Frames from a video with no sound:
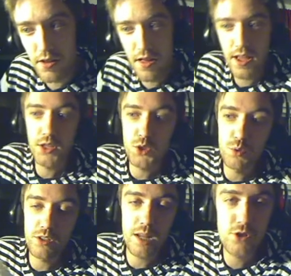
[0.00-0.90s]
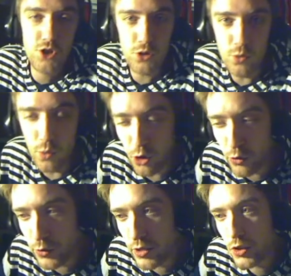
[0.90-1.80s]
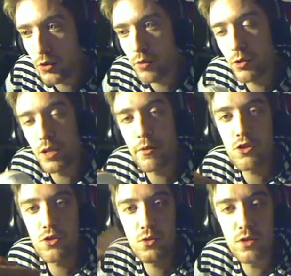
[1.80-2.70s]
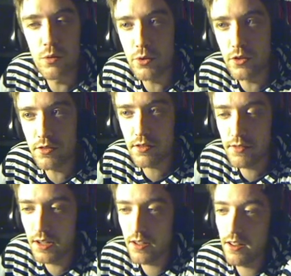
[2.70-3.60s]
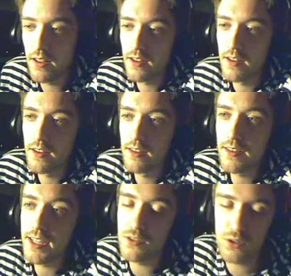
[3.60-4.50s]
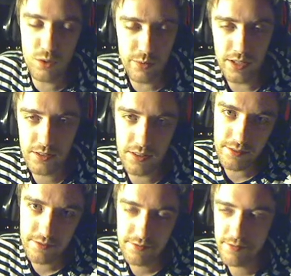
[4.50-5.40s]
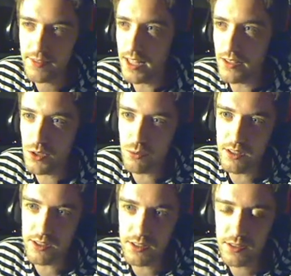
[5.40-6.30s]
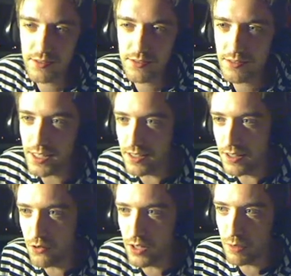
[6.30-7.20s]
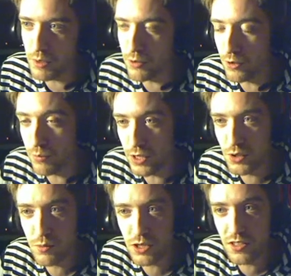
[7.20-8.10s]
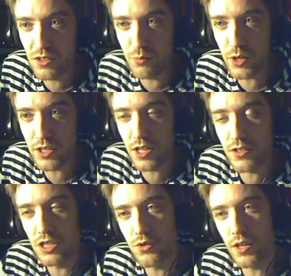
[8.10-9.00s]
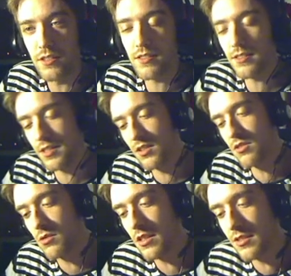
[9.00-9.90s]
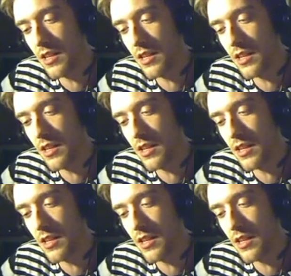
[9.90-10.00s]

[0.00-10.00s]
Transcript: Two more damage to your own creature, two more damage to the opponents. And it's a surprise card. I like surprise cards. Uh, I feel like people don't play too much of these surprise cards. They try to stick to these standard